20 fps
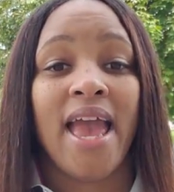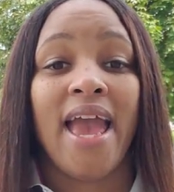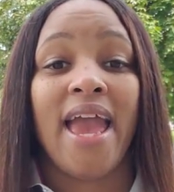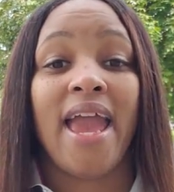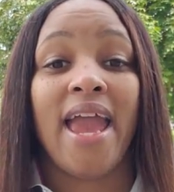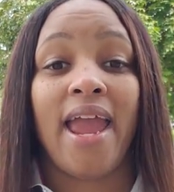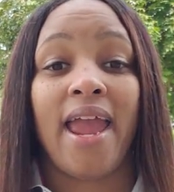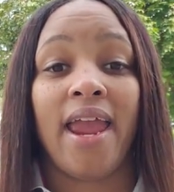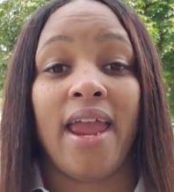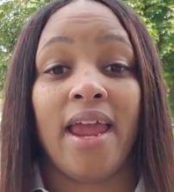
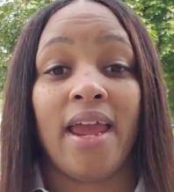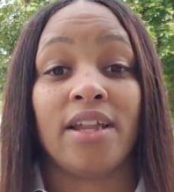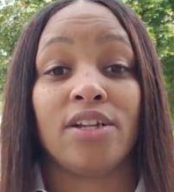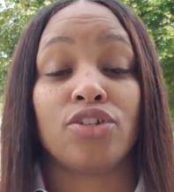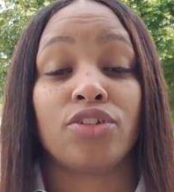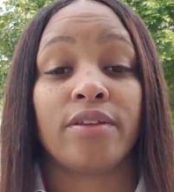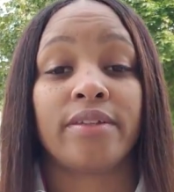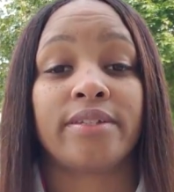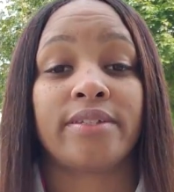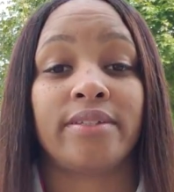and
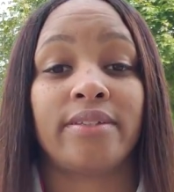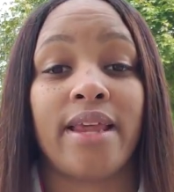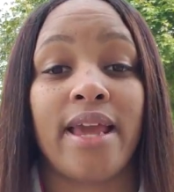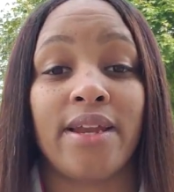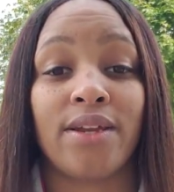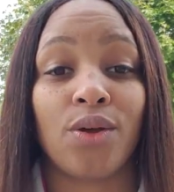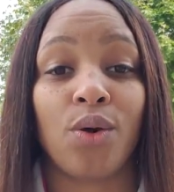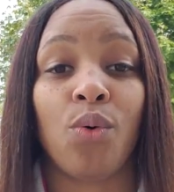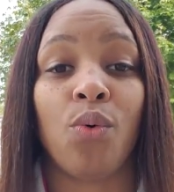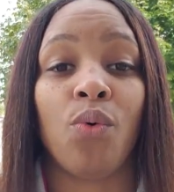
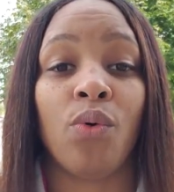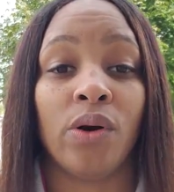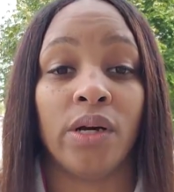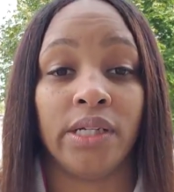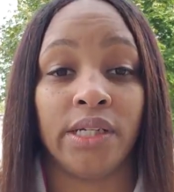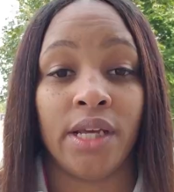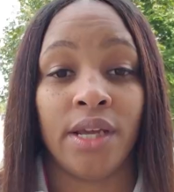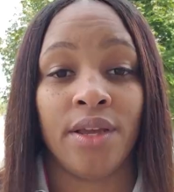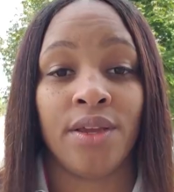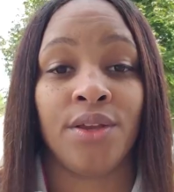stand
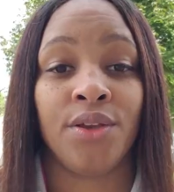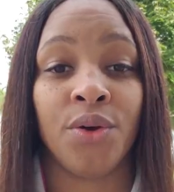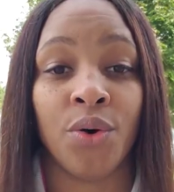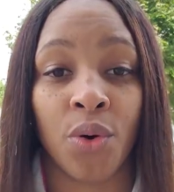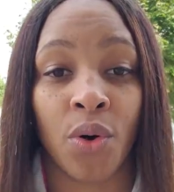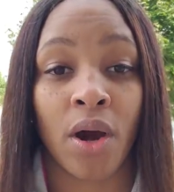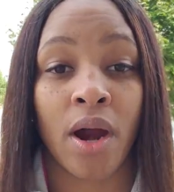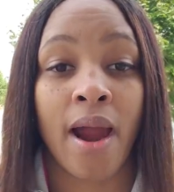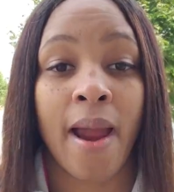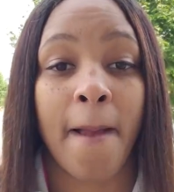on
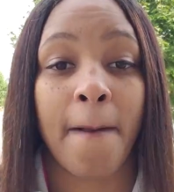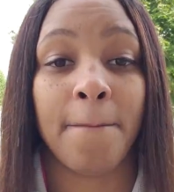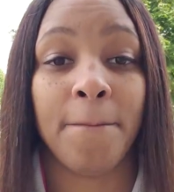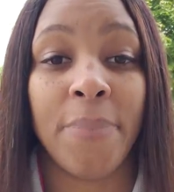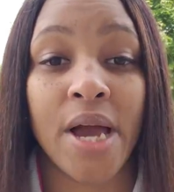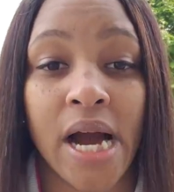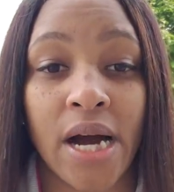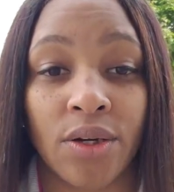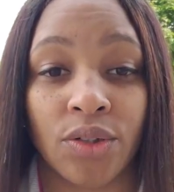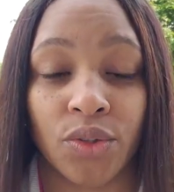your
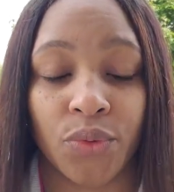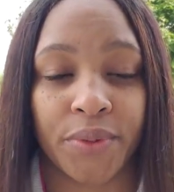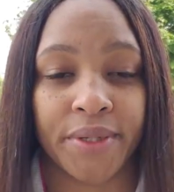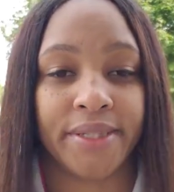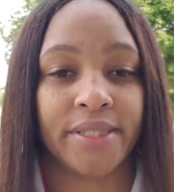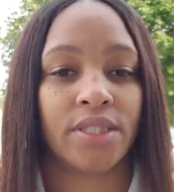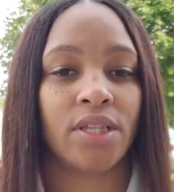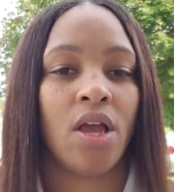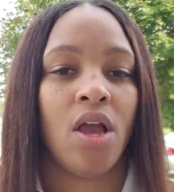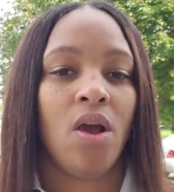boundaries.
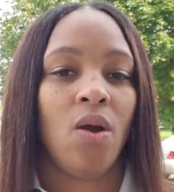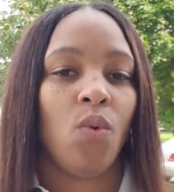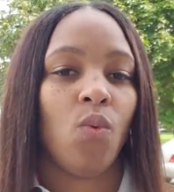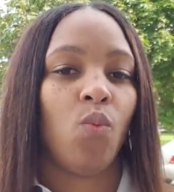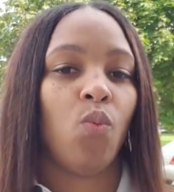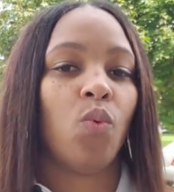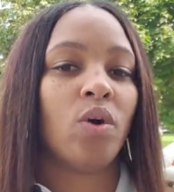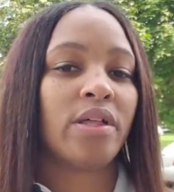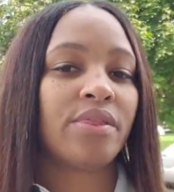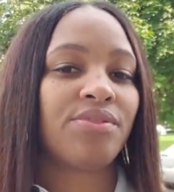
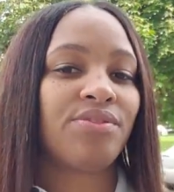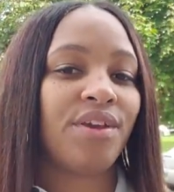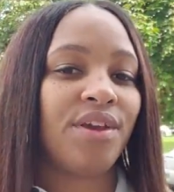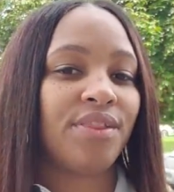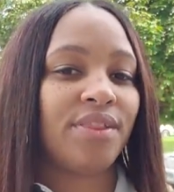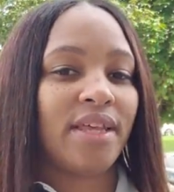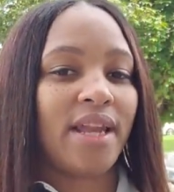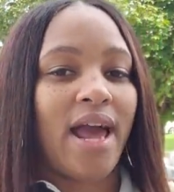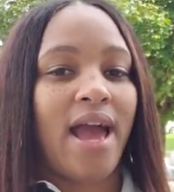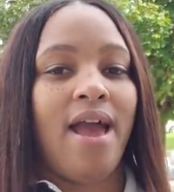One thing
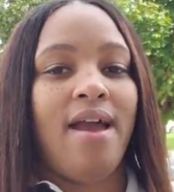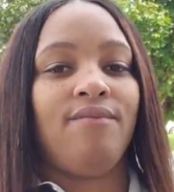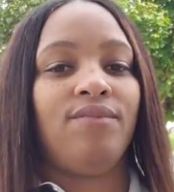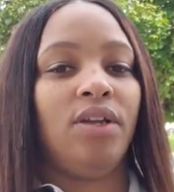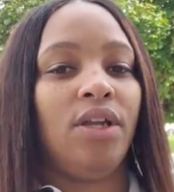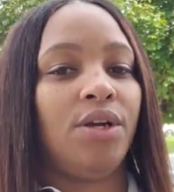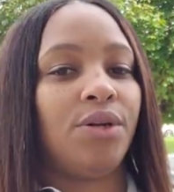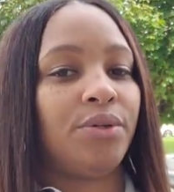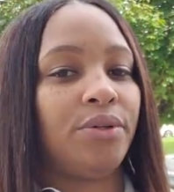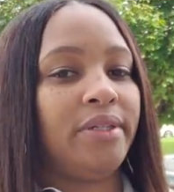that I have
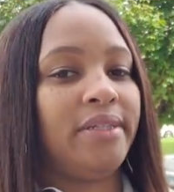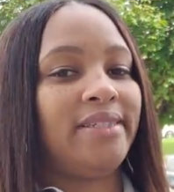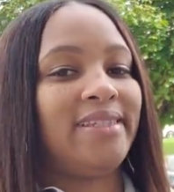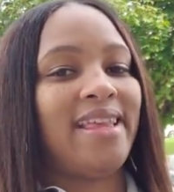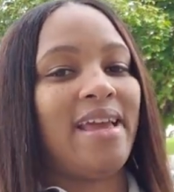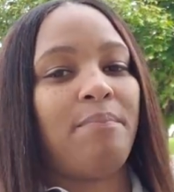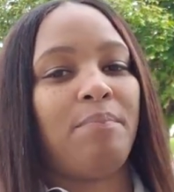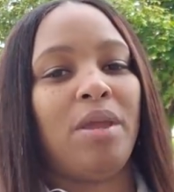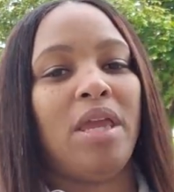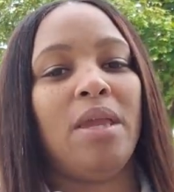learned is
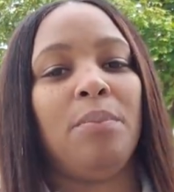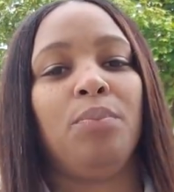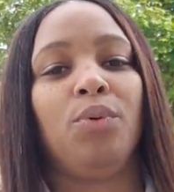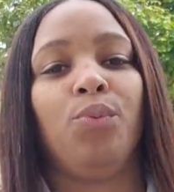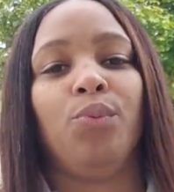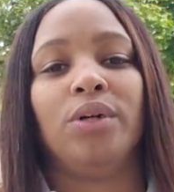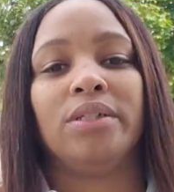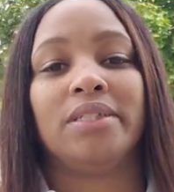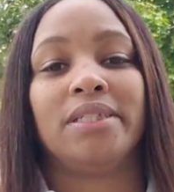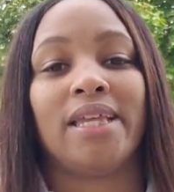that people
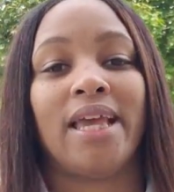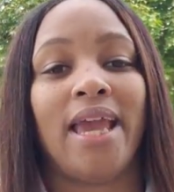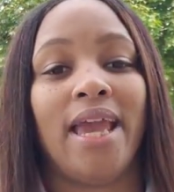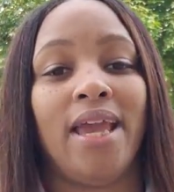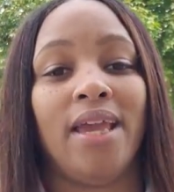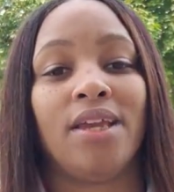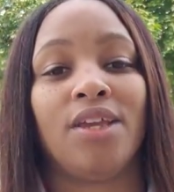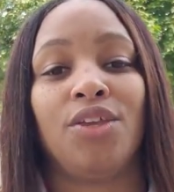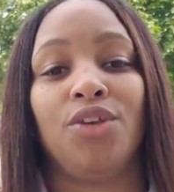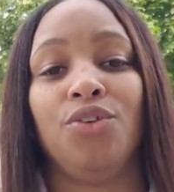will
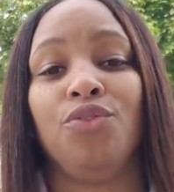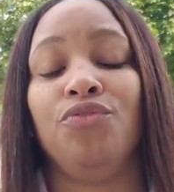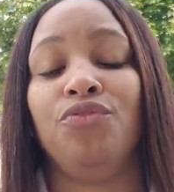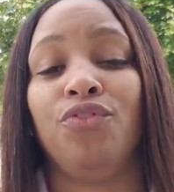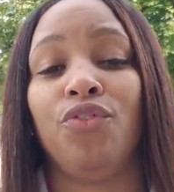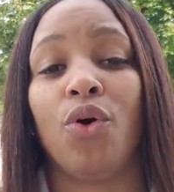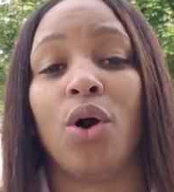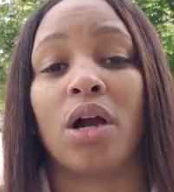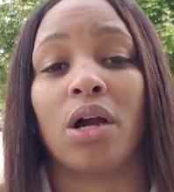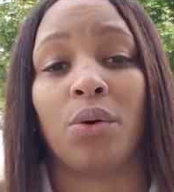take you
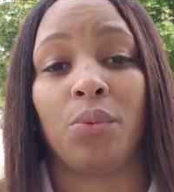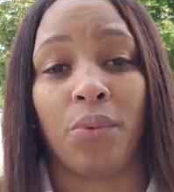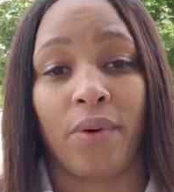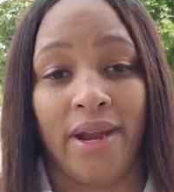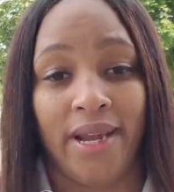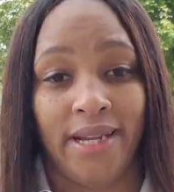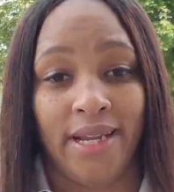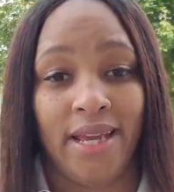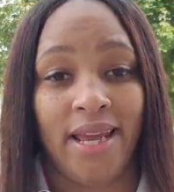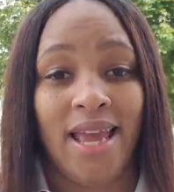for
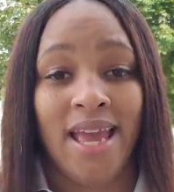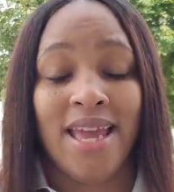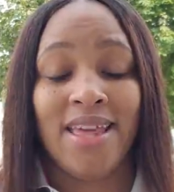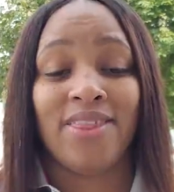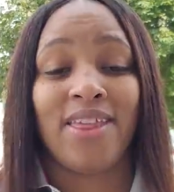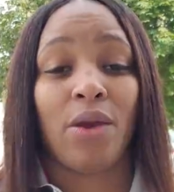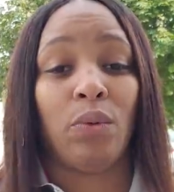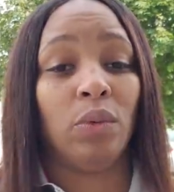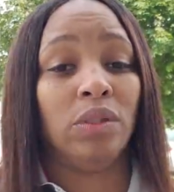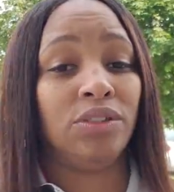granted.
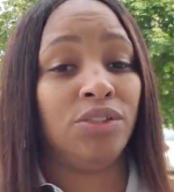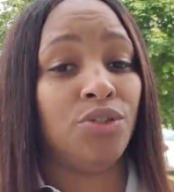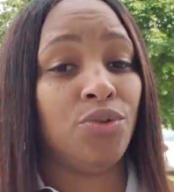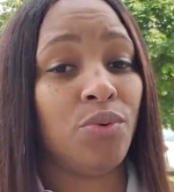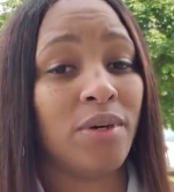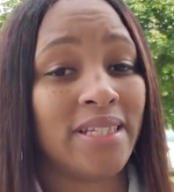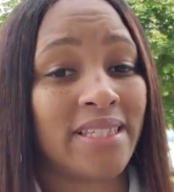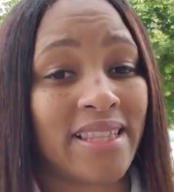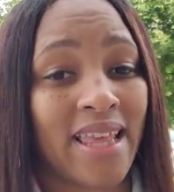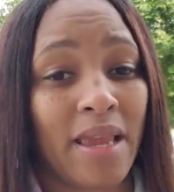They will do
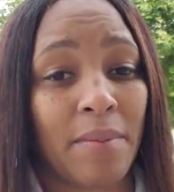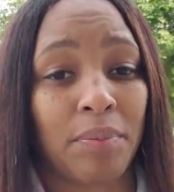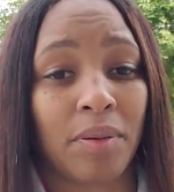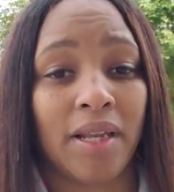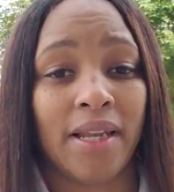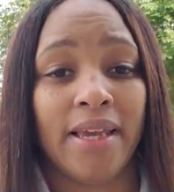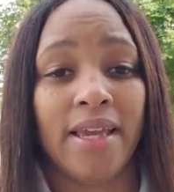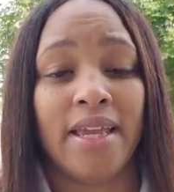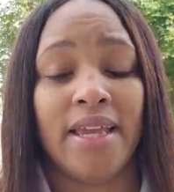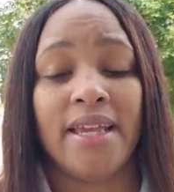as they
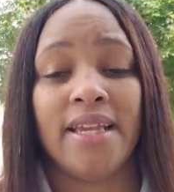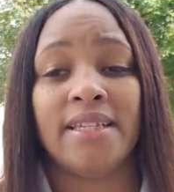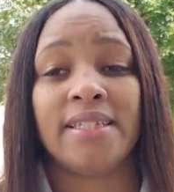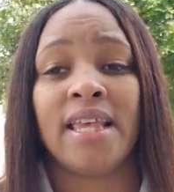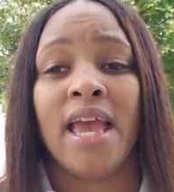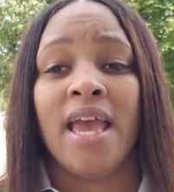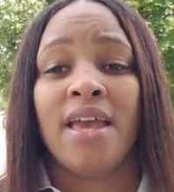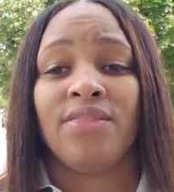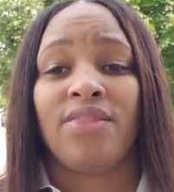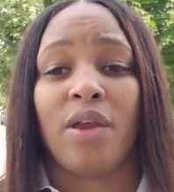please.
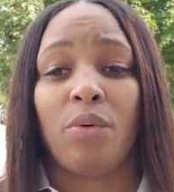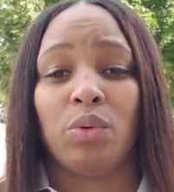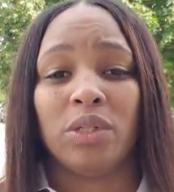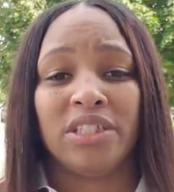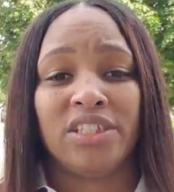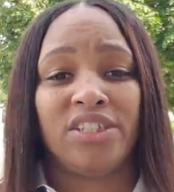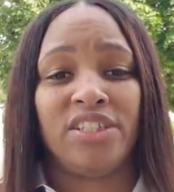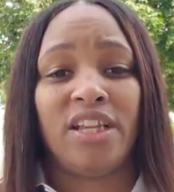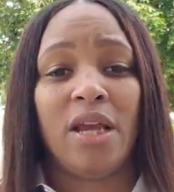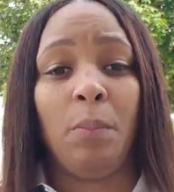They will
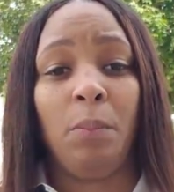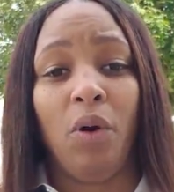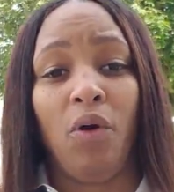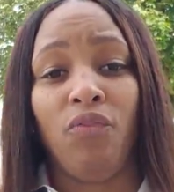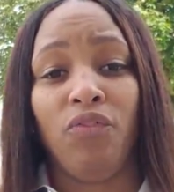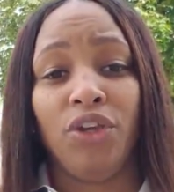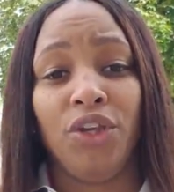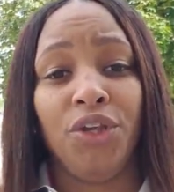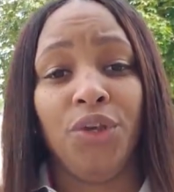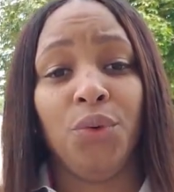step
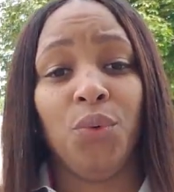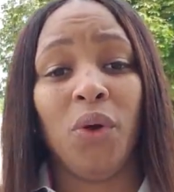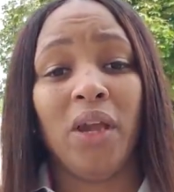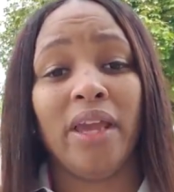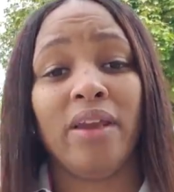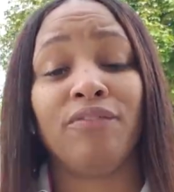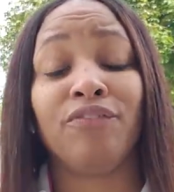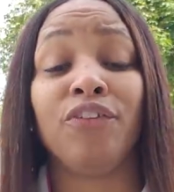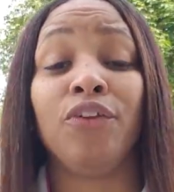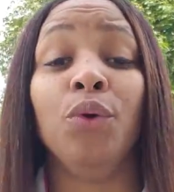over you
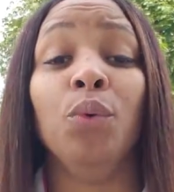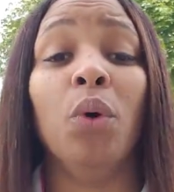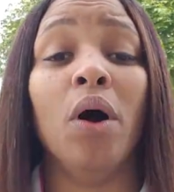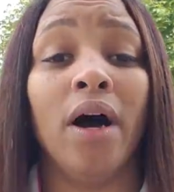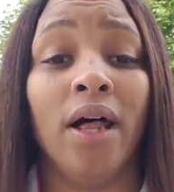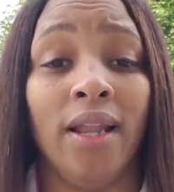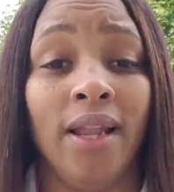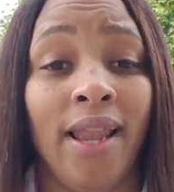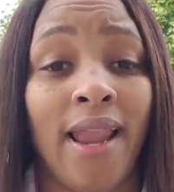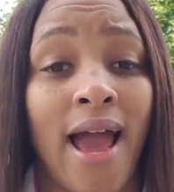if you
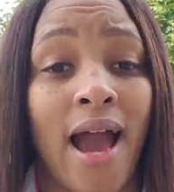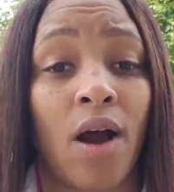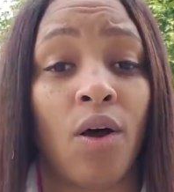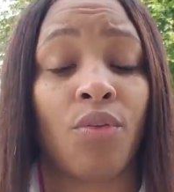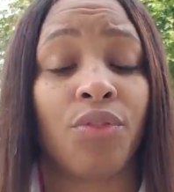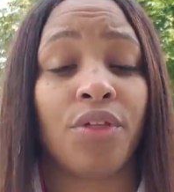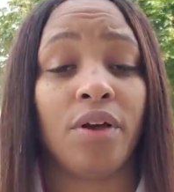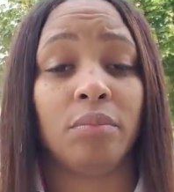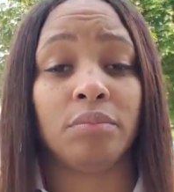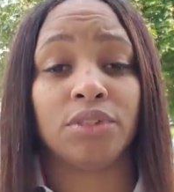allow
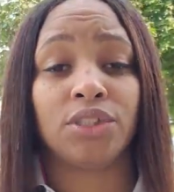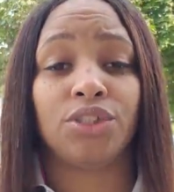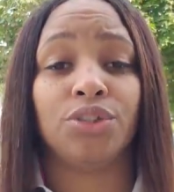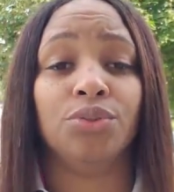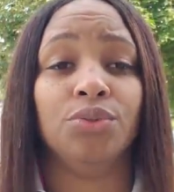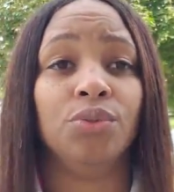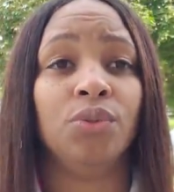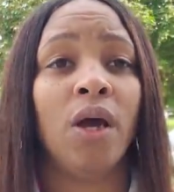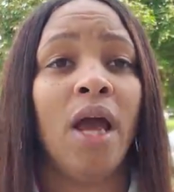them to.